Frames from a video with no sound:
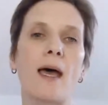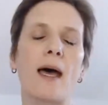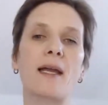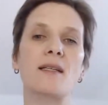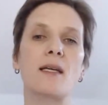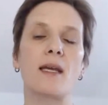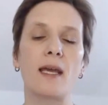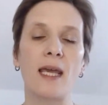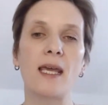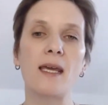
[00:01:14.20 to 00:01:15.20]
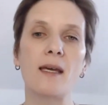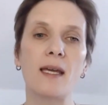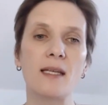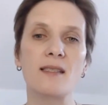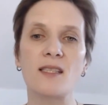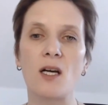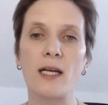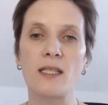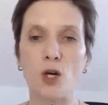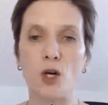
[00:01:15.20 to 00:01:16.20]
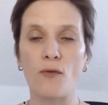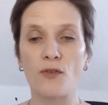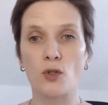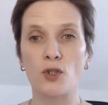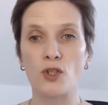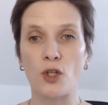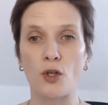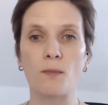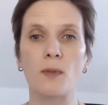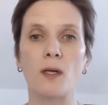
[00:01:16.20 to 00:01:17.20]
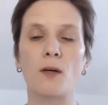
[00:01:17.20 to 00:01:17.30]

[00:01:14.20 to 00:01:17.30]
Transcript: And here inside of your Zoom,